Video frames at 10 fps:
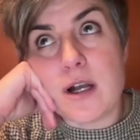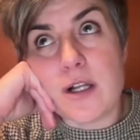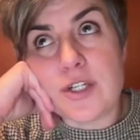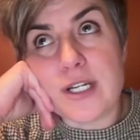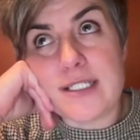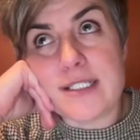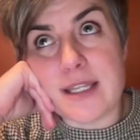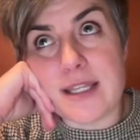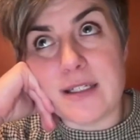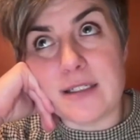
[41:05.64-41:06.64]
I'll try to
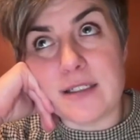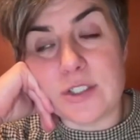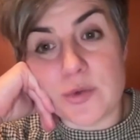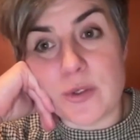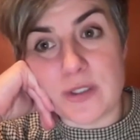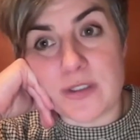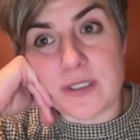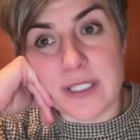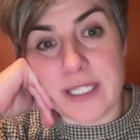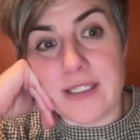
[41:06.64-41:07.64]
say that
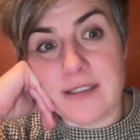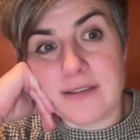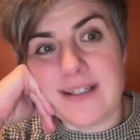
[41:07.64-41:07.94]
shortly